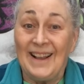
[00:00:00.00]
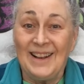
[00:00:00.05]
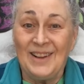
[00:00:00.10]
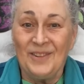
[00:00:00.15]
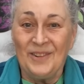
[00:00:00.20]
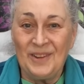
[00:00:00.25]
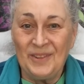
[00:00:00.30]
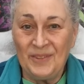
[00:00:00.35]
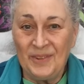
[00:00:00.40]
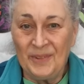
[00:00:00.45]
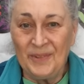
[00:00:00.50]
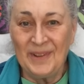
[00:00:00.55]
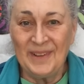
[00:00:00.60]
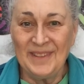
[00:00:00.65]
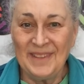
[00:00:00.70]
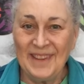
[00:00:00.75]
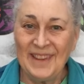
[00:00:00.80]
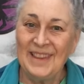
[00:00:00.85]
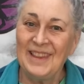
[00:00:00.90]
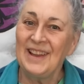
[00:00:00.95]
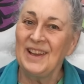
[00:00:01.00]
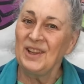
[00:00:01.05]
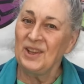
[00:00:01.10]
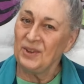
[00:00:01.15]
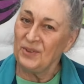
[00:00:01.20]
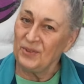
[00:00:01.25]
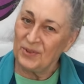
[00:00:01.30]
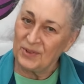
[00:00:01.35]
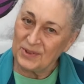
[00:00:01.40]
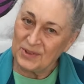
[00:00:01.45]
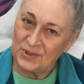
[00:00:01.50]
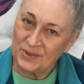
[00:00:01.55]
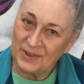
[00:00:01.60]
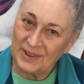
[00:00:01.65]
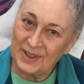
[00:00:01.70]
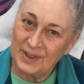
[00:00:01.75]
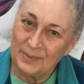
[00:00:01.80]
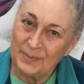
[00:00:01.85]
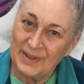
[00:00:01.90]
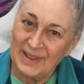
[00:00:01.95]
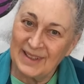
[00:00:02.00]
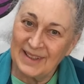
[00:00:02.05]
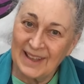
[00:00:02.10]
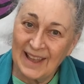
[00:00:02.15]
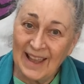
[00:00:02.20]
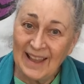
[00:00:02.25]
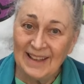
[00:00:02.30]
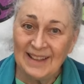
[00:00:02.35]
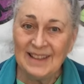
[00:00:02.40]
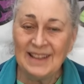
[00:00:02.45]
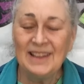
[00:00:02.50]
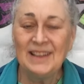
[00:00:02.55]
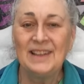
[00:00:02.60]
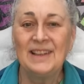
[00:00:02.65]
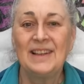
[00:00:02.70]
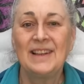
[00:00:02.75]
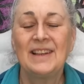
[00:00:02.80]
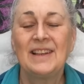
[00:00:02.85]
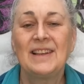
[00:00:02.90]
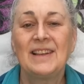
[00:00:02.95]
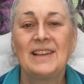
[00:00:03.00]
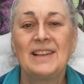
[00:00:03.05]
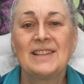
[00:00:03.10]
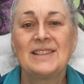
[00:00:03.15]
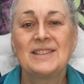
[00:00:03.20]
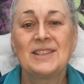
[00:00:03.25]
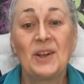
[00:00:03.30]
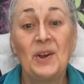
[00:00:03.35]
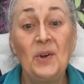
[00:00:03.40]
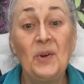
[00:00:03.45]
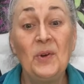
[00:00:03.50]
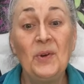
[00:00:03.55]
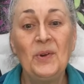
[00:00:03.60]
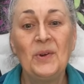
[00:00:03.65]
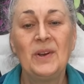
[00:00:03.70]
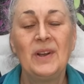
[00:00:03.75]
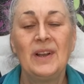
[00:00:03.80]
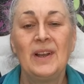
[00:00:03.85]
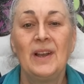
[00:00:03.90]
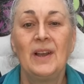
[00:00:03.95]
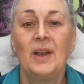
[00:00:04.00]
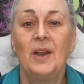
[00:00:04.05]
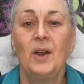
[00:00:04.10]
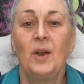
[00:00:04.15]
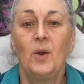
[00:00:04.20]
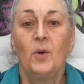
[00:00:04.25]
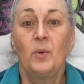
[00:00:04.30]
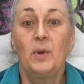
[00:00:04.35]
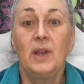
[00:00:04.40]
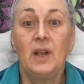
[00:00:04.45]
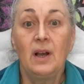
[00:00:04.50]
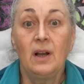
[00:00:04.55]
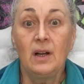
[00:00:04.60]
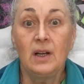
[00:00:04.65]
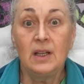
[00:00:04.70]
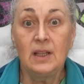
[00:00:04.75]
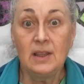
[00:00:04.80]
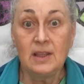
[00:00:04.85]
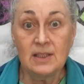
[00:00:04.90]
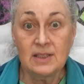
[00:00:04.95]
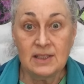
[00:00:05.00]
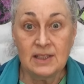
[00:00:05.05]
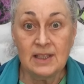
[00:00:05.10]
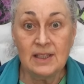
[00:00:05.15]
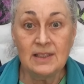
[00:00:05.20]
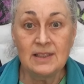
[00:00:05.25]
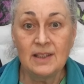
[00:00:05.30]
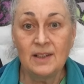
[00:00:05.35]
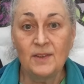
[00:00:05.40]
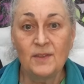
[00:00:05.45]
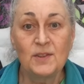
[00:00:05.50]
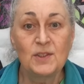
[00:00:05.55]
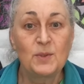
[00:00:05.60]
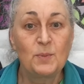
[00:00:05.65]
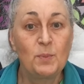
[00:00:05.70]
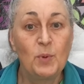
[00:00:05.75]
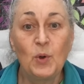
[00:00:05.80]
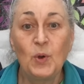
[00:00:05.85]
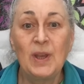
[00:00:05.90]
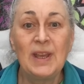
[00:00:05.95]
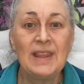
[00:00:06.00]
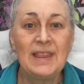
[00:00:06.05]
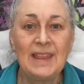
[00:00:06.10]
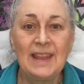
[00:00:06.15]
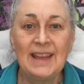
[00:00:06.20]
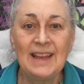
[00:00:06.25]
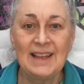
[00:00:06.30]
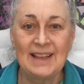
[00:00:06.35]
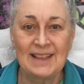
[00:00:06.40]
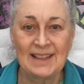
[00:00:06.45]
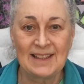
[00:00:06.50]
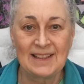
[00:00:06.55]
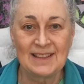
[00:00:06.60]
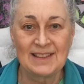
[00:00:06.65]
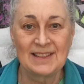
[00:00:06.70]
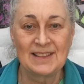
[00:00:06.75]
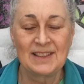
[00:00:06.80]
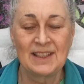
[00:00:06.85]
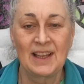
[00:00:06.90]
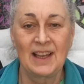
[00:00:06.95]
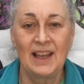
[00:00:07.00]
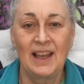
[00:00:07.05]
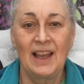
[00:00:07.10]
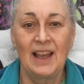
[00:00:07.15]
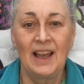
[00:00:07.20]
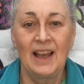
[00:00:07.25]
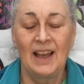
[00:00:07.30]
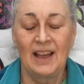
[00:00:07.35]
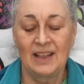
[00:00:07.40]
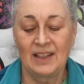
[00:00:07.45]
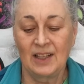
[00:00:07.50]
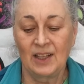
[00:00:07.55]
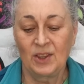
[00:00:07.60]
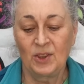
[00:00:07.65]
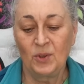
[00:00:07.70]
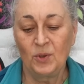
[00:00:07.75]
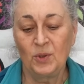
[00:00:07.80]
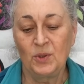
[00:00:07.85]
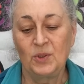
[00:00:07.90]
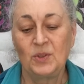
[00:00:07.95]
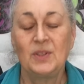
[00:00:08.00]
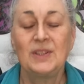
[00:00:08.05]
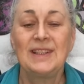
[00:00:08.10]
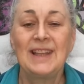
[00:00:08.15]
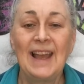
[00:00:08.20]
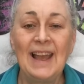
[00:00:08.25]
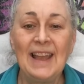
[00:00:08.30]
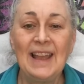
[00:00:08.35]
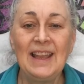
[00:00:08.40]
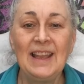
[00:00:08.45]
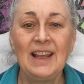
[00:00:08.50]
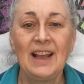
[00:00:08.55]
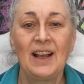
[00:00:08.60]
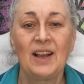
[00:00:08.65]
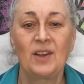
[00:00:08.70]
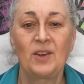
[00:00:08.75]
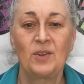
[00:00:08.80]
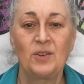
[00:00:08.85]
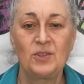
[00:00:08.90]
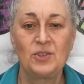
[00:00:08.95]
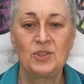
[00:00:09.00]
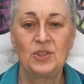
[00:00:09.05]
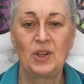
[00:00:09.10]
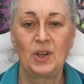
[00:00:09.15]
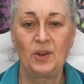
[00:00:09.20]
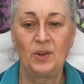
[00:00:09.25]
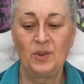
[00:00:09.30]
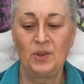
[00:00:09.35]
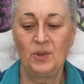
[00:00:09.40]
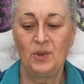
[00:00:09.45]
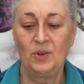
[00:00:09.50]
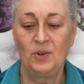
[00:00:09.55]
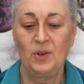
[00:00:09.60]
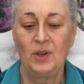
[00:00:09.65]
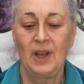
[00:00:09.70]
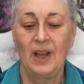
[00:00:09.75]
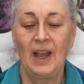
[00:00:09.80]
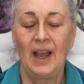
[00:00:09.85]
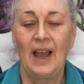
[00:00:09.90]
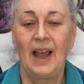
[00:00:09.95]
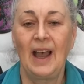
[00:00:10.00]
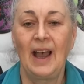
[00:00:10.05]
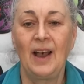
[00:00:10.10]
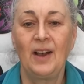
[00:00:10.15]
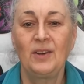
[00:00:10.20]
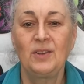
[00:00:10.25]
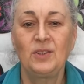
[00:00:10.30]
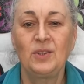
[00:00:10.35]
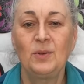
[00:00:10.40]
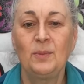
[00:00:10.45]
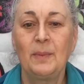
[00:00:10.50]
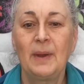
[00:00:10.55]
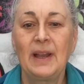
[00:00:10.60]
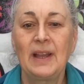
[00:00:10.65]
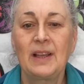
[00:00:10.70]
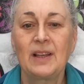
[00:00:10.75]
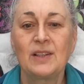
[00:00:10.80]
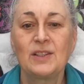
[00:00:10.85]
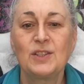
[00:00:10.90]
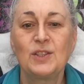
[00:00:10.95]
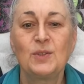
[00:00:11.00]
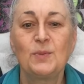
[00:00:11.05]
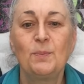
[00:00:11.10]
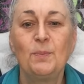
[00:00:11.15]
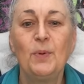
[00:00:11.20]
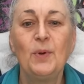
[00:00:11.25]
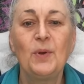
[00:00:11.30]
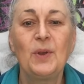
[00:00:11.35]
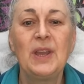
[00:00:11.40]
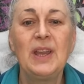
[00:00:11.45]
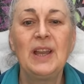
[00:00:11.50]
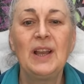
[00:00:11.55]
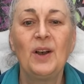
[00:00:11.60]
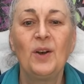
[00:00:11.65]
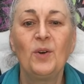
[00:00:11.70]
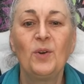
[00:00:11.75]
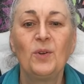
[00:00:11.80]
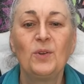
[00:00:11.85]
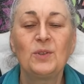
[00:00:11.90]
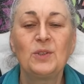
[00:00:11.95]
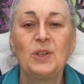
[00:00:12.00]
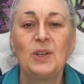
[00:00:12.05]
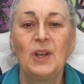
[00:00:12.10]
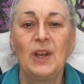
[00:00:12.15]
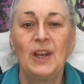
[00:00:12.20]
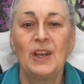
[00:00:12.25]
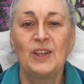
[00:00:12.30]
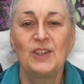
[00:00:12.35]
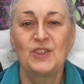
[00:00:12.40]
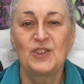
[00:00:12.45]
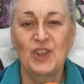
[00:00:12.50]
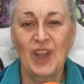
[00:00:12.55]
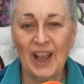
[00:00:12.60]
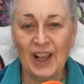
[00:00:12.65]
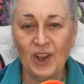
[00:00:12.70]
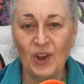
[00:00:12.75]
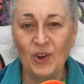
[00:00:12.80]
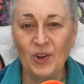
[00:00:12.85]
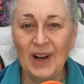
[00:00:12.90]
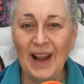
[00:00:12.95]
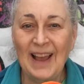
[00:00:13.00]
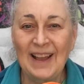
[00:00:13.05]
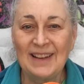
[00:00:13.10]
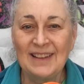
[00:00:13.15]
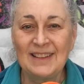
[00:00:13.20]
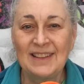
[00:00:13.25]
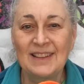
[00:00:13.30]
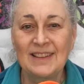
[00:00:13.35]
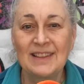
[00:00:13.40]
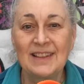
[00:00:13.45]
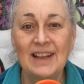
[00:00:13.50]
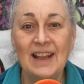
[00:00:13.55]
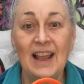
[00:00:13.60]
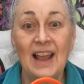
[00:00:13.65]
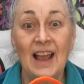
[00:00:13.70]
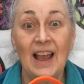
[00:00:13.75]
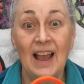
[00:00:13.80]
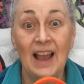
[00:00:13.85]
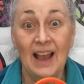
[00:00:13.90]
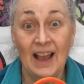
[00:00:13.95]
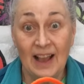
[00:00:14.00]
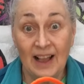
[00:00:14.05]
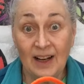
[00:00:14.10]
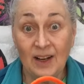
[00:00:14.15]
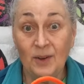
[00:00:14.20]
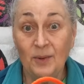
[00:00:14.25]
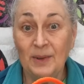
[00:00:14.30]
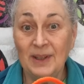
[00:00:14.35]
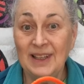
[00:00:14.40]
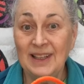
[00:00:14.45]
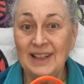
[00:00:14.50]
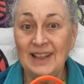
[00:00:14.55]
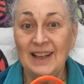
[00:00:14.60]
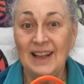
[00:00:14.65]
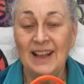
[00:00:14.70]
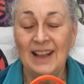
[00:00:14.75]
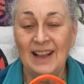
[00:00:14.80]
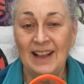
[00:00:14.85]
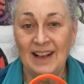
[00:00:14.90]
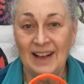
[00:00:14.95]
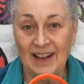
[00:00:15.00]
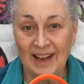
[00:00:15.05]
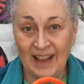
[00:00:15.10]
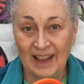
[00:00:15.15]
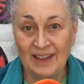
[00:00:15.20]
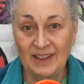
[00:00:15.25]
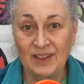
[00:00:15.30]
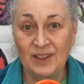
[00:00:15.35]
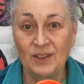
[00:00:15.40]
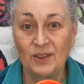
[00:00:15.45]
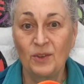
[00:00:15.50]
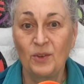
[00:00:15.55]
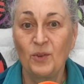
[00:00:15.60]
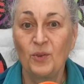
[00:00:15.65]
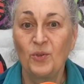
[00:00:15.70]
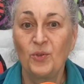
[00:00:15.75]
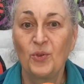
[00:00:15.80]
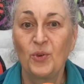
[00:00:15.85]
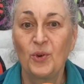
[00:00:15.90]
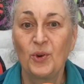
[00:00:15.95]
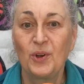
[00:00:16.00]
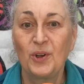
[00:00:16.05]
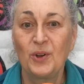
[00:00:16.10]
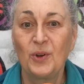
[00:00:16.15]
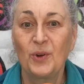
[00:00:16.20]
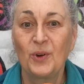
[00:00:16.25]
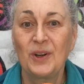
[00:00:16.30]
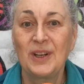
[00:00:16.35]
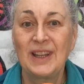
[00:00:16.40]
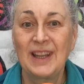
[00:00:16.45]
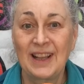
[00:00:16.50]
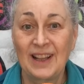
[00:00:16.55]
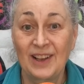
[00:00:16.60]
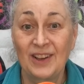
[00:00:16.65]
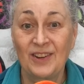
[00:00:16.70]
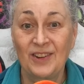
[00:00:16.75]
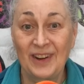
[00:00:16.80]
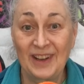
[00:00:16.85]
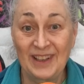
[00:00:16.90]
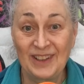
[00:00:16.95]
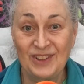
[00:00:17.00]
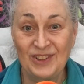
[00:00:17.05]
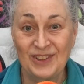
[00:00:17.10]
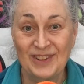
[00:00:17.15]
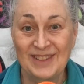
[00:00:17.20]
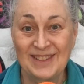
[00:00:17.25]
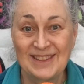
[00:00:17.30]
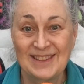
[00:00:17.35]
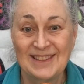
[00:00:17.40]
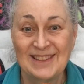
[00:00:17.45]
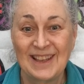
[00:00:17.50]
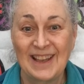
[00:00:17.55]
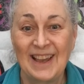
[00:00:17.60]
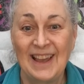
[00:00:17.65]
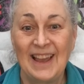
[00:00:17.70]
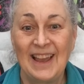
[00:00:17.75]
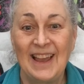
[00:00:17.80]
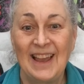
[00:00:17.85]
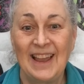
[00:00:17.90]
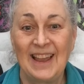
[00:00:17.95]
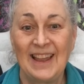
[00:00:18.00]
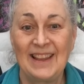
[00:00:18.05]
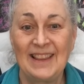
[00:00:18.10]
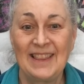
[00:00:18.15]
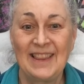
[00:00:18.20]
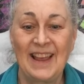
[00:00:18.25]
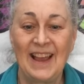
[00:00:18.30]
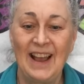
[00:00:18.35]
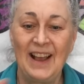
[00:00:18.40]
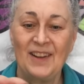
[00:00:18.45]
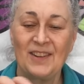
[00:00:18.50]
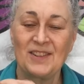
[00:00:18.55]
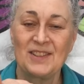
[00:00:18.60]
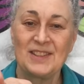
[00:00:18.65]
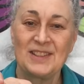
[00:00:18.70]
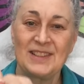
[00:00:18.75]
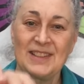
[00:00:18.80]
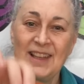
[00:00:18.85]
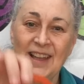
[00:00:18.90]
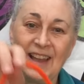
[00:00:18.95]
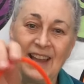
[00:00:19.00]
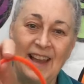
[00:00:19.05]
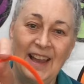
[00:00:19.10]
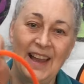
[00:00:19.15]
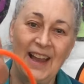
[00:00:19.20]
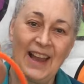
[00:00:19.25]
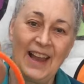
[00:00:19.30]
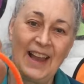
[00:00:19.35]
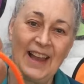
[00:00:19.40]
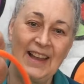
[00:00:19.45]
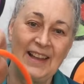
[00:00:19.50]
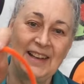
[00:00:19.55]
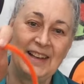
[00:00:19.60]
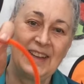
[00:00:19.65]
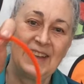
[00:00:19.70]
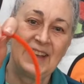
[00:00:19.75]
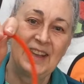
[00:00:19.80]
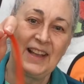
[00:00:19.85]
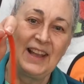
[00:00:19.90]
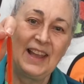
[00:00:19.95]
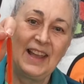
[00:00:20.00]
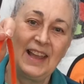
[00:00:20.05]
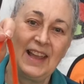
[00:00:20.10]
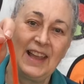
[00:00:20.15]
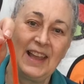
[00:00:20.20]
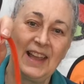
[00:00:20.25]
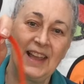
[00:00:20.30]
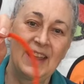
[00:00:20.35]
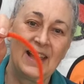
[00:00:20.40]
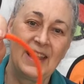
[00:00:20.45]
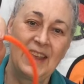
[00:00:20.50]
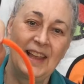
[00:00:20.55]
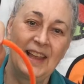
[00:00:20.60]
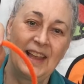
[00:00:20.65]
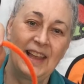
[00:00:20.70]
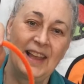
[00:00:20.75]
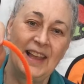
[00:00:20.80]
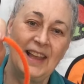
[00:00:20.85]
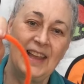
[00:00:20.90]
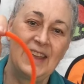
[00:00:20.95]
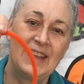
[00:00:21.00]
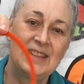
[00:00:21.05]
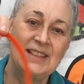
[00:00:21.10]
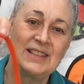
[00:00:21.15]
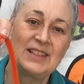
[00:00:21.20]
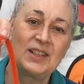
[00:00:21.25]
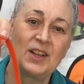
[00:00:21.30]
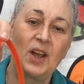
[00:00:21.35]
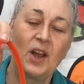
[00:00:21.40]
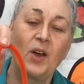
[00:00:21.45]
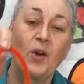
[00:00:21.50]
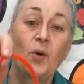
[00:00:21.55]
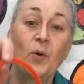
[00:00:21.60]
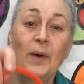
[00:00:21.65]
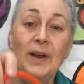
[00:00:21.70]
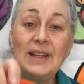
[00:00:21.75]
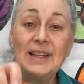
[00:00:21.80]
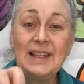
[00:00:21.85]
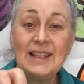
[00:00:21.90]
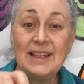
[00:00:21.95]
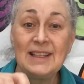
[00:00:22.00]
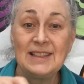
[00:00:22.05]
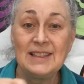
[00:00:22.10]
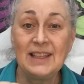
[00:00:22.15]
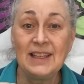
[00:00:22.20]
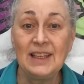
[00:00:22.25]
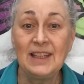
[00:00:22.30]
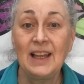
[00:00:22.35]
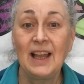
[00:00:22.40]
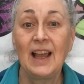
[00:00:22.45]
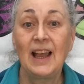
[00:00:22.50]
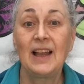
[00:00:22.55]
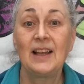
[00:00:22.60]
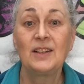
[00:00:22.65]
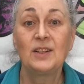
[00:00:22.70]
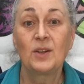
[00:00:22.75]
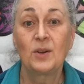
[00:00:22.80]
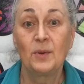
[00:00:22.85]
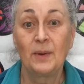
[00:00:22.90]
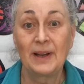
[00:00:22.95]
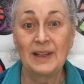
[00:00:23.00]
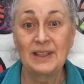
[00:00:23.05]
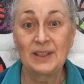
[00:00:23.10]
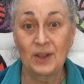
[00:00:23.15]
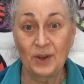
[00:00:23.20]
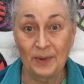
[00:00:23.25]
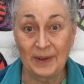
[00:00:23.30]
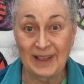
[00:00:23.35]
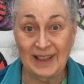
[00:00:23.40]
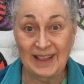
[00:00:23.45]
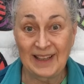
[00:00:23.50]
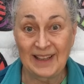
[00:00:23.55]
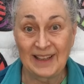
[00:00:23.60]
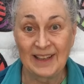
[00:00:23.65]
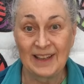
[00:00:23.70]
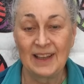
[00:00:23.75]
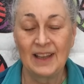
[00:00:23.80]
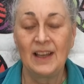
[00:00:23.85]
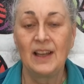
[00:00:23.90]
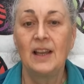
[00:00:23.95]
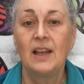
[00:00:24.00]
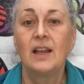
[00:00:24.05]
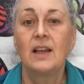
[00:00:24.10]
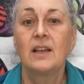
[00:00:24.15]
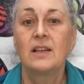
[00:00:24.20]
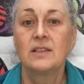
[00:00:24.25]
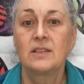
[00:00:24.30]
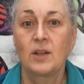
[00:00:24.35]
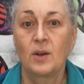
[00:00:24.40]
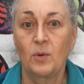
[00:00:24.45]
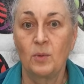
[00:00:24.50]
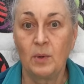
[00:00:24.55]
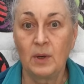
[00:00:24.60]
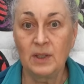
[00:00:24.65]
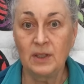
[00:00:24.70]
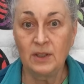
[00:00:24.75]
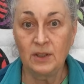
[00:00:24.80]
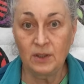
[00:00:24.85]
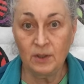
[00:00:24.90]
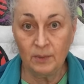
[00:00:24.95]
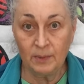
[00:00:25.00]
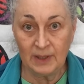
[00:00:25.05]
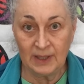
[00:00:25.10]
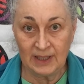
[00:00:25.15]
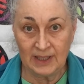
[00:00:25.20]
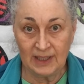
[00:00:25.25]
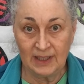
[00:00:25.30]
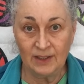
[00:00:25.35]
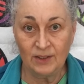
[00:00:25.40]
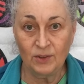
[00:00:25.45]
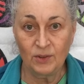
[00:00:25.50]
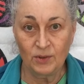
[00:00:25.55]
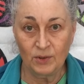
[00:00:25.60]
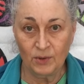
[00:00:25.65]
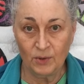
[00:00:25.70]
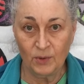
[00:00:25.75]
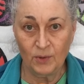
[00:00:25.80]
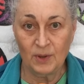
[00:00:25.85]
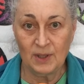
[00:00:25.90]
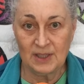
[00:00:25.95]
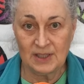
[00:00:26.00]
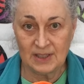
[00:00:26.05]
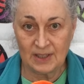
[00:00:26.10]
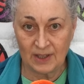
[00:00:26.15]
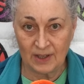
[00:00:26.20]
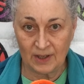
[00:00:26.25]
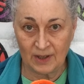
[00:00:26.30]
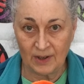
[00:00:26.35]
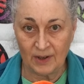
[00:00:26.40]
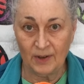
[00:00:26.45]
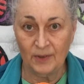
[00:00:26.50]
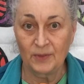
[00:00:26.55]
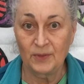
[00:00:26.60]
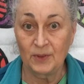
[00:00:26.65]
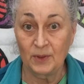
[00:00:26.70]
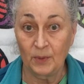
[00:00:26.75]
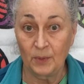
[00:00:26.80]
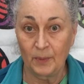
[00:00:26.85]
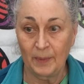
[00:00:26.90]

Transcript: Hello everyone, thank you for joining me again. So, we are in the season of spooky things, and I thought today I could show you how to make a spooky old jack-o'-lantern Halloween lantern for your decorations in the house. And it's quite easy and quite quick. So what do we need to do this craft?